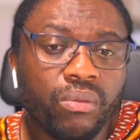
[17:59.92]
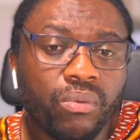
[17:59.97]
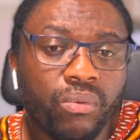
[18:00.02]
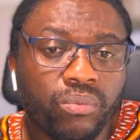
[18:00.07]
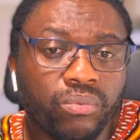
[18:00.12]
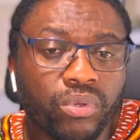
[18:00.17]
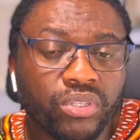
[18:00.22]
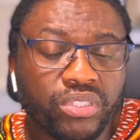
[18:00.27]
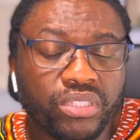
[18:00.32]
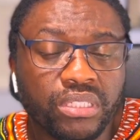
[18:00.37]

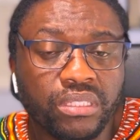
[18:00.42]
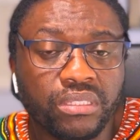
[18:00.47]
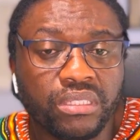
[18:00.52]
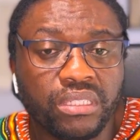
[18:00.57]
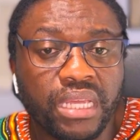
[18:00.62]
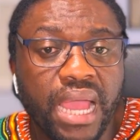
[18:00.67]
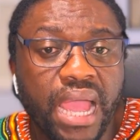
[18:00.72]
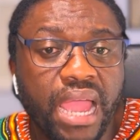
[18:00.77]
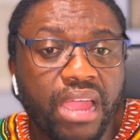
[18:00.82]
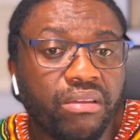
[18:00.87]
what the
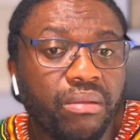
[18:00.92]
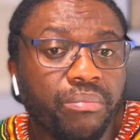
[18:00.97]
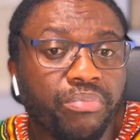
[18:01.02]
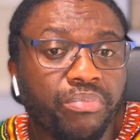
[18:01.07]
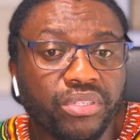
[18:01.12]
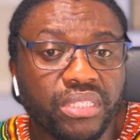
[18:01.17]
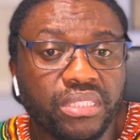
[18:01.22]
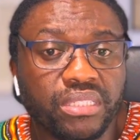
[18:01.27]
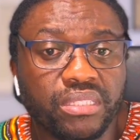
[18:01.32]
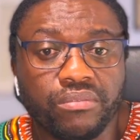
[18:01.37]
hiring
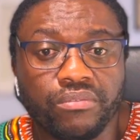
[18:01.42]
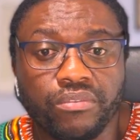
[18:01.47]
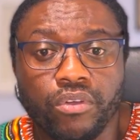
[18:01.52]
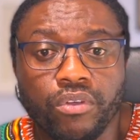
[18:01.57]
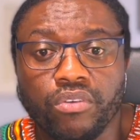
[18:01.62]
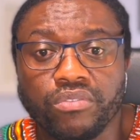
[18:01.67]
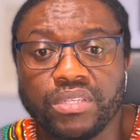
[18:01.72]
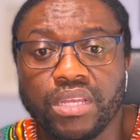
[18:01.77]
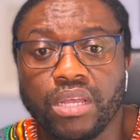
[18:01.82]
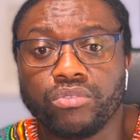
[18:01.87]
process
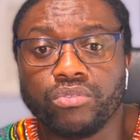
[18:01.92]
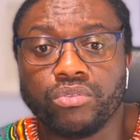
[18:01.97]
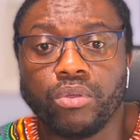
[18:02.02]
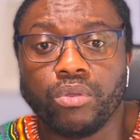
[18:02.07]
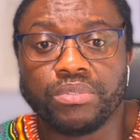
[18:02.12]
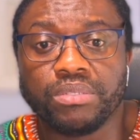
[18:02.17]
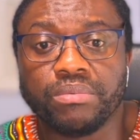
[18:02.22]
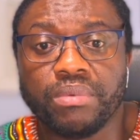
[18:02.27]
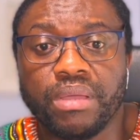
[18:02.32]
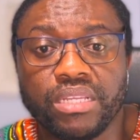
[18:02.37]
involves, how to
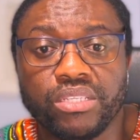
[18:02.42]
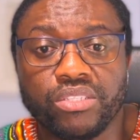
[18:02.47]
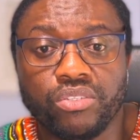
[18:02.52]
optimize